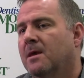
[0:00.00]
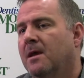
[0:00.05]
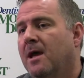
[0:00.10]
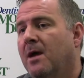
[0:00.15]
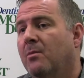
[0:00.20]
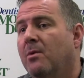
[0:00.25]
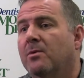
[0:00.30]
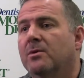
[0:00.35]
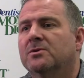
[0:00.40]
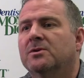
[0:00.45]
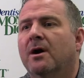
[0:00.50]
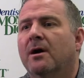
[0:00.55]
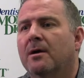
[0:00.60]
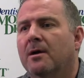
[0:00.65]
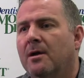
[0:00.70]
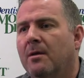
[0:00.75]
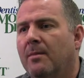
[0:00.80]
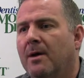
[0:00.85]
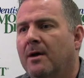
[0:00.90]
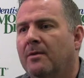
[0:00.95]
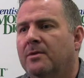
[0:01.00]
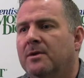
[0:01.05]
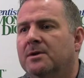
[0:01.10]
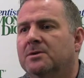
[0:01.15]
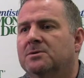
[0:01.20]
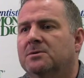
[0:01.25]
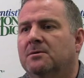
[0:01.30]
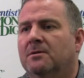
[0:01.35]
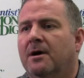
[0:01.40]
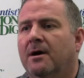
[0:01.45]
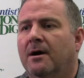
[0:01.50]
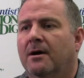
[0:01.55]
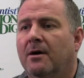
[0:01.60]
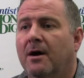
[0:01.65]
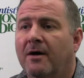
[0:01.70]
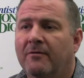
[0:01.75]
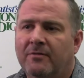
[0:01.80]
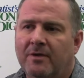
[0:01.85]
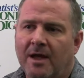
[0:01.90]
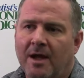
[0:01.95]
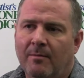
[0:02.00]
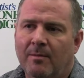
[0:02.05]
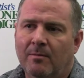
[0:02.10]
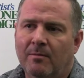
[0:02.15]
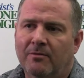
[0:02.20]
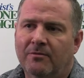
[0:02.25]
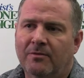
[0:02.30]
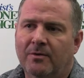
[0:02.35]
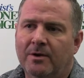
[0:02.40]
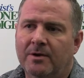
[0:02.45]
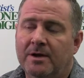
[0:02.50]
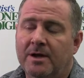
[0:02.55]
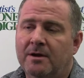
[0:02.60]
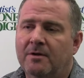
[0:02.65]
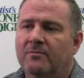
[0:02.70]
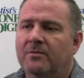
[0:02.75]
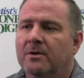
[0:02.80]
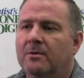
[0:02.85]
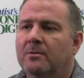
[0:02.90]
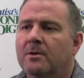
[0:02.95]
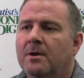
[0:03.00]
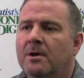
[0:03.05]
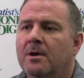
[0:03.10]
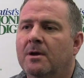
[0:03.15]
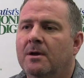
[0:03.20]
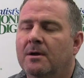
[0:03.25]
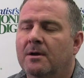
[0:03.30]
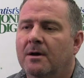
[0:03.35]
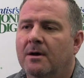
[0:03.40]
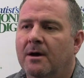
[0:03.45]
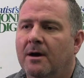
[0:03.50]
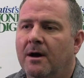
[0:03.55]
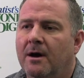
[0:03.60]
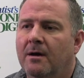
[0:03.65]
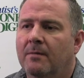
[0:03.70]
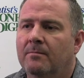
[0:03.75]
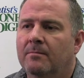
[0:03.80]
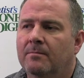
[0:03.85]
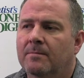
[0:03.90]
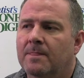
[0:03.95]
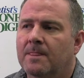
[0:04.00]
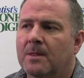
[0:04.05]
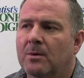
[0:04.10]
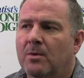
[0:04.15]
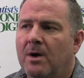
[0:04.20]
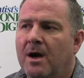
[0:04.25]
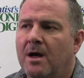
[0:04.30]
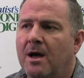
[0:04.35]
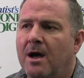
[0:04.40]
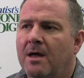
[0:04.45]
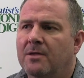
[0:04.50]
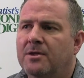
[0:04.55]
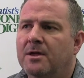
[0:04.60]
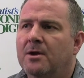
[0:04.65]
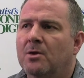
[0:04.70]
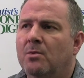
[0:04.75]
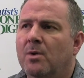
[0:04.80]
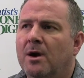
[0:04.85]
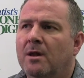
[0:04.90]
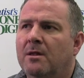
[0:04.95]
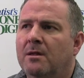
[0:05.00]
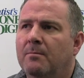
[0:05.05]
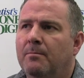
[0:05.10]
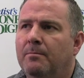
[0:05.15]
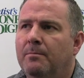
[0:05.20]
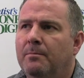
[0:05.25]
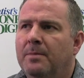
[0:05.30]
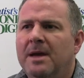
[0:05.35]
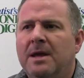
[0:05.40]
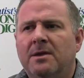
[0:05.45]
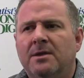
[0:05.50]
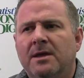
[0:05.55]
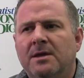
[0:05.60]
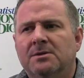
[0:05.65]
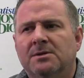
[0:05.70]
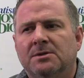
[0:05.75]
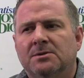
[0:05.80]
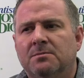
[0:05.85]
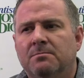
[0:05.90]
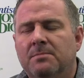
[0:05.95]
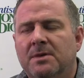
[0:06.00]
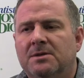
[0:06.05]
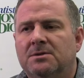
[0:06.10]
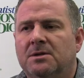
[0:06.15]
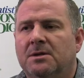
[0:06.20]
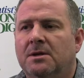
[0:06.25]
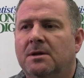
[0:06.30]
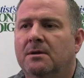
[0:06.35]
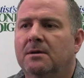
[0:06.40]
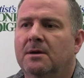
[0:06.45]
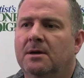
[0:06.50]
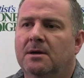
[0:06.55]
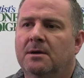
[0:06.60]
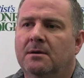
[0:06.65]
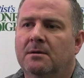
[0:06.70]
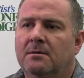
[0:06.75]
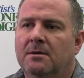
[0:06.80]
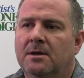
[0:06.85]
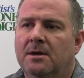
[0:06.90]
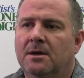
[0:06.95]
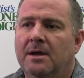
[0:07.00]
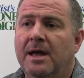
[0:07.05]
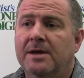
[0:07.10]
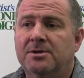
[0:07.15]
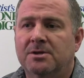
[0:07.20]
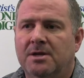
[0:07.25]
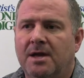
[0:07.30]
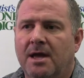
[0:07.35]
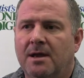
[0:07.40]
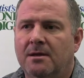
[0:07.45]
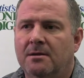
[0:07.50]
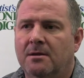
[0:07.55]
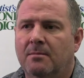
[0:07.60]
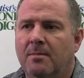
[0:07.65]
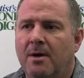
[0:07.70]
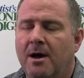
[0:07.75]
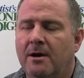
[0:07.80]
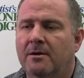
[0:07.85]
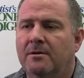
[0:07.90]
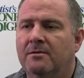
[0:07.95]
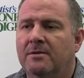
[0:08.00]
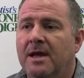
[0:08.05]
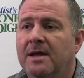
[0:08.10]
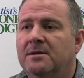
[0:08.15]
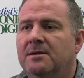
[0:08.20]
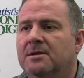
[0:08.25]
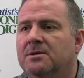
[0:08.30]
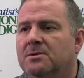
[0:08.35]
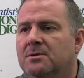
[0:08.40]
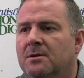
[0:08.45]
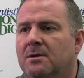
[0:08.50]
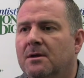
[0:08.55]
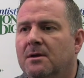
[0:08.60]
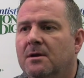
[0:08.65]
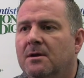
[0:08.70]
And we were talking about this off camera before the interview. I think one of the big things that's missing in educating the modern dentist